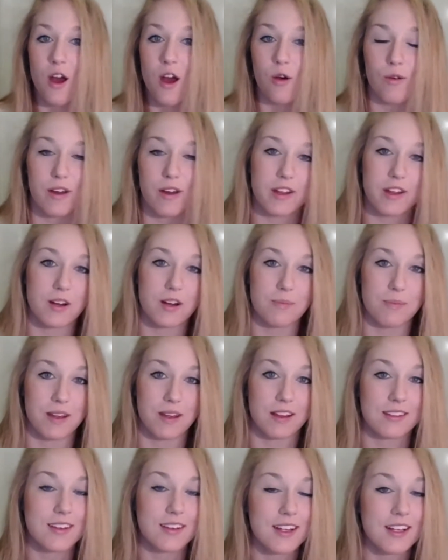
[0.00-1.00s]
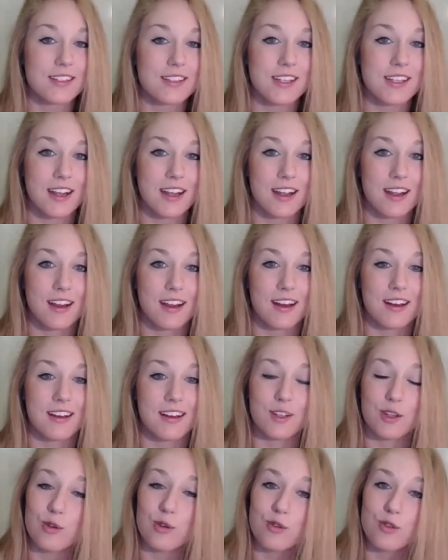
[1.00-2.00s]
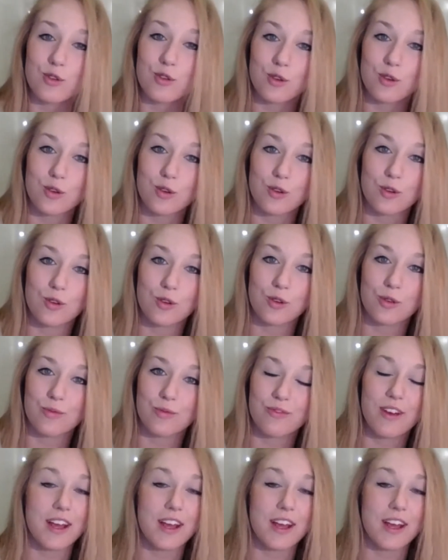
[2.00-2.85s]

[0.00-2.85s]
whether it be LinkedIn, YouTube,